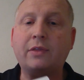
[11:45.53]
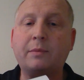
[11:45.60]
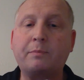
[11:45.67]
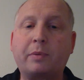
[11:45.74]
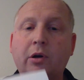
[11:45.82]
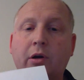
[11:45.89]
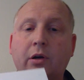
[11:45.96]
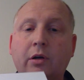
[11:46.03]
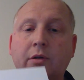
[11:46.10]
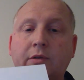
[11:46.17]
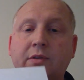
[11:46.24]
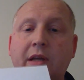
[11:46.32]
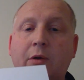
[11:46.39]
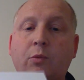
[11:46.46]
the
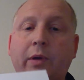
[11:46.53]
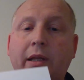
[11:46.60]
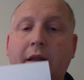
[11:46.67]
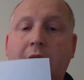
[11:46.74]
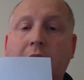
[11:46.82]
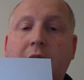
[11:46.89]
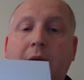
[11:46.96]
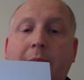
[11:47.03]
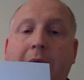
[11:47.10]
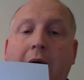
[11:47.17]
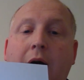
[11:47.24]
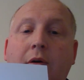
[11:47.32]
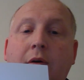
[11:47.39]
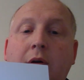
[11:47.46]
birds that we learned
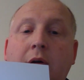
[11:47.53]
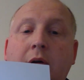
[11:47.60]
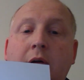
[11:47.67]
about